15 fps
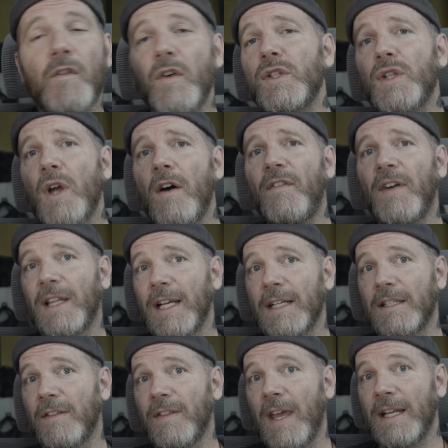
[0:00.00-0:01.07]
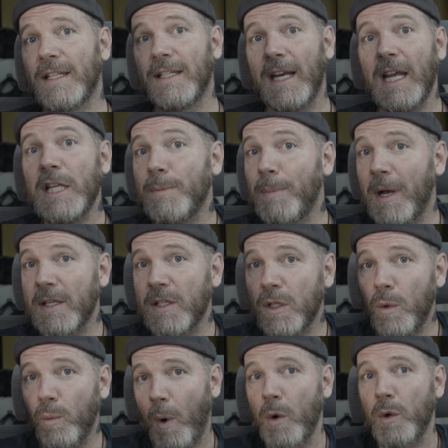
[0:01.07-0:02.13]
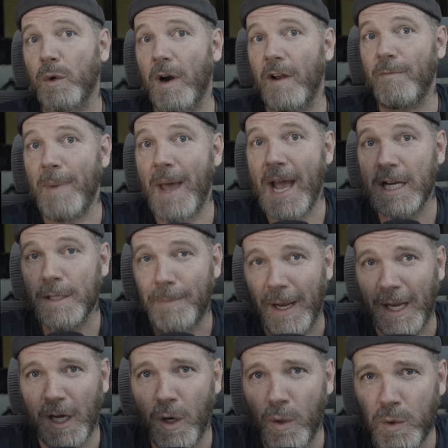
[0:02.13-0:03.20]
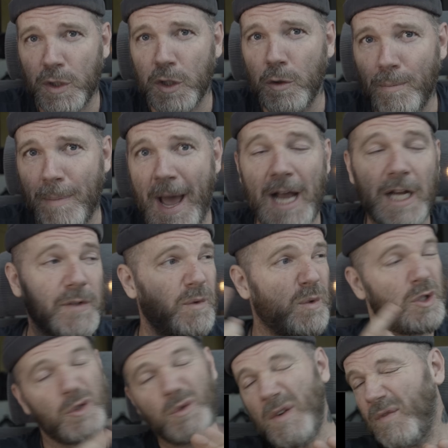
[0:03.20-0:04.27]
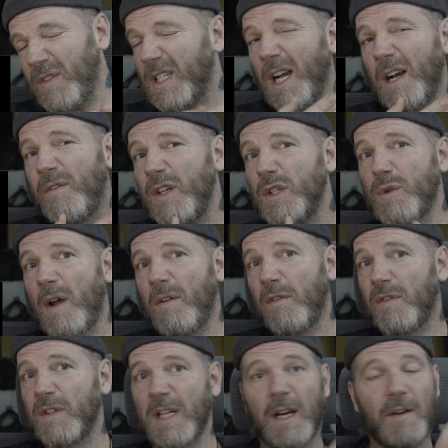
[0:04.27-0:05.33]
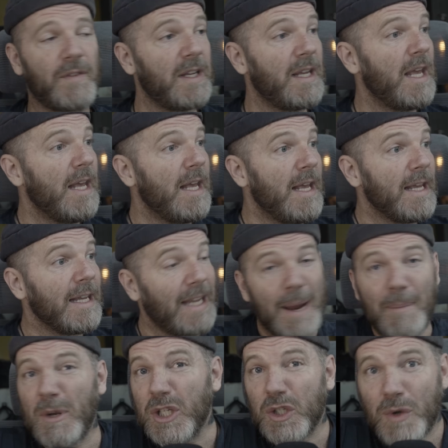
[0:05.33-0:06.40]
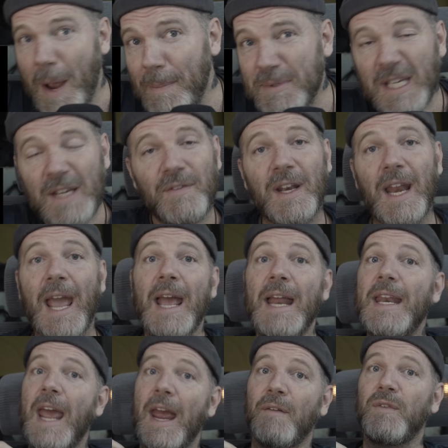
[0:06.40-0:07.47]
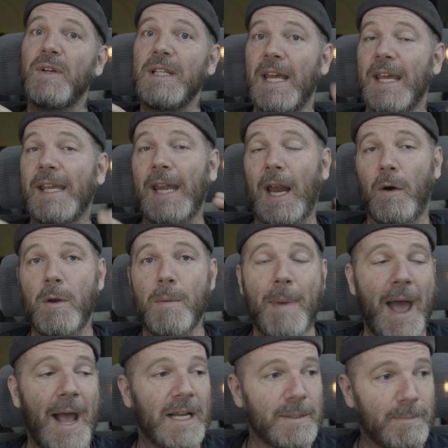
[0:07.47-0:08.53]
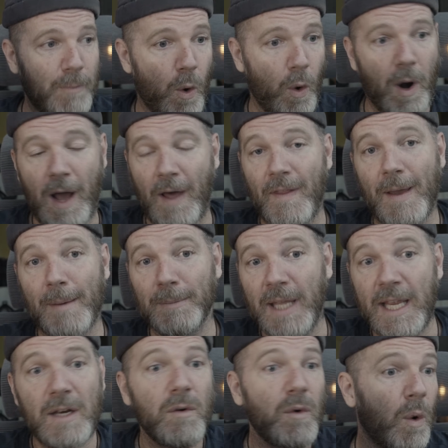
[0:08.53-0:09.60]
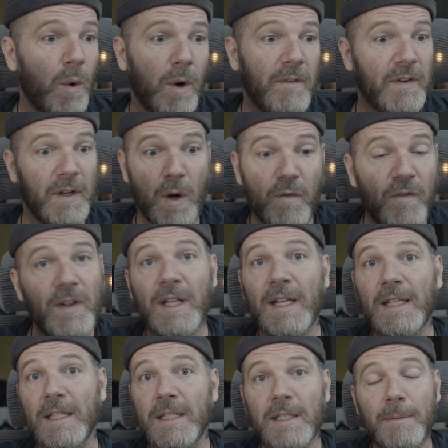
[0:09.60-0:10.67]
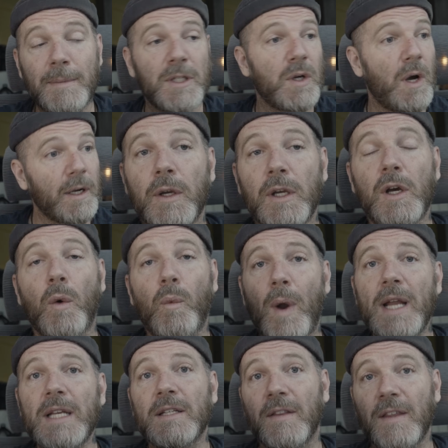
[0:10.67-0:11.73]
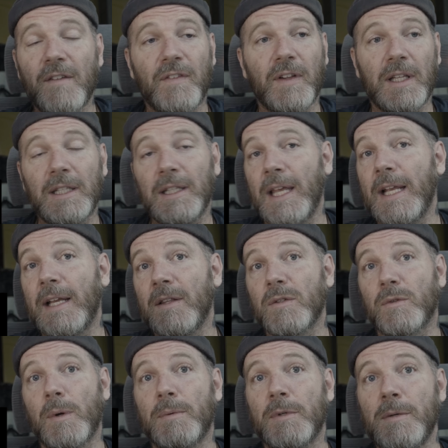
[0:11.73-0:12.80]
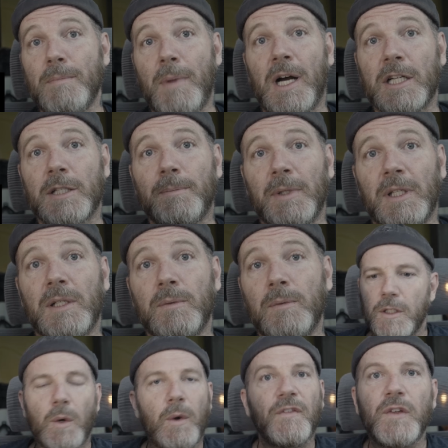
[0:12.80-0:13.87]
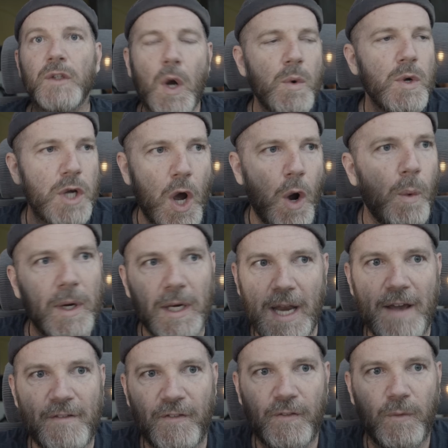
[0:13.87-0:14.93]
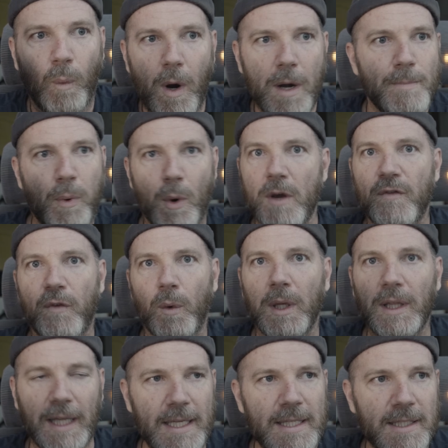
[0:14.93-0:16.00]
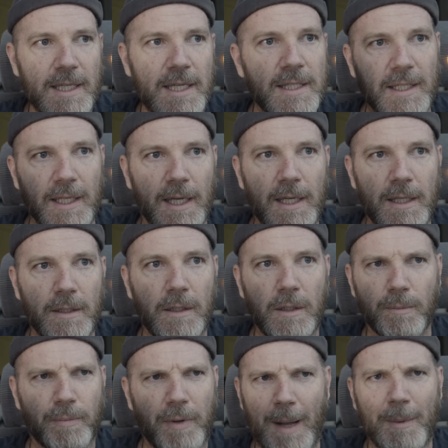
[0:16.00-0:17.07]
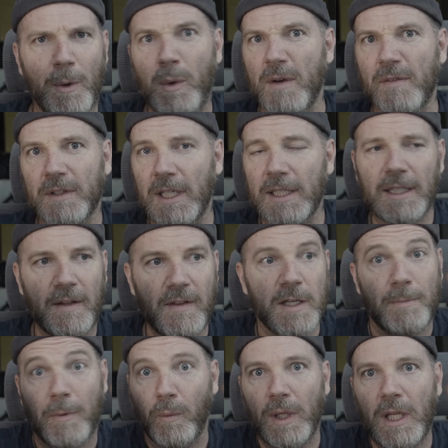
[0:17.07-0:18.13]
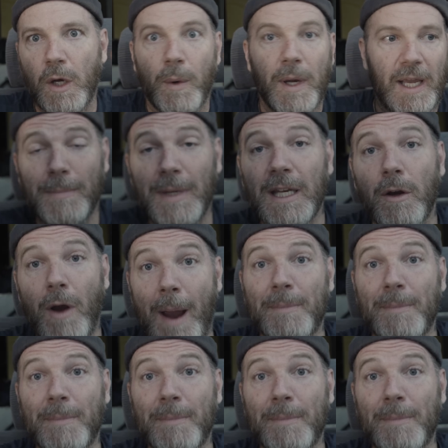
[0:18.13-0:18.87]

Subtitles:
First off, I'd like to thank today's sponsor, WOTANCRAFT Bags, my go-to bags for street photography, travel photography, camera straps even, and everyday carry bags. More on them later, or if you don't feel like listening to me talk, you can go right to the affiliate link in the description box below. So if you don't know what an f1.4 lens is, then you probably wouldn't have clicked on this, but really quick, meaning your